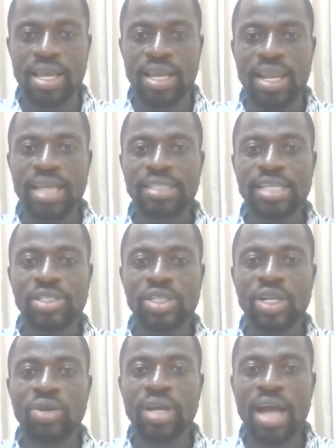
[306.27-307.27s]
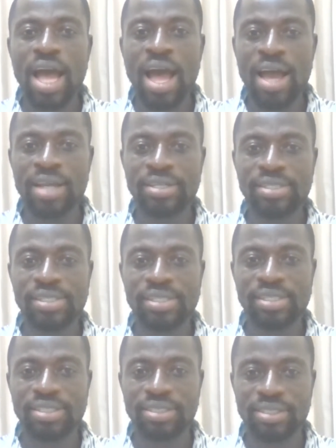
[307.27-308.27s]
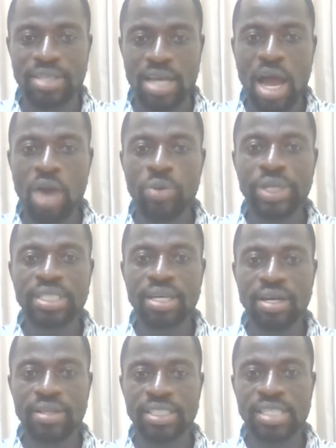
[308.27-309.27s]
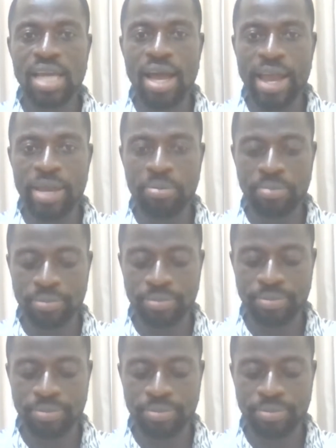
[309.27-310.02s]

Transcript: Let us look at how we tell the time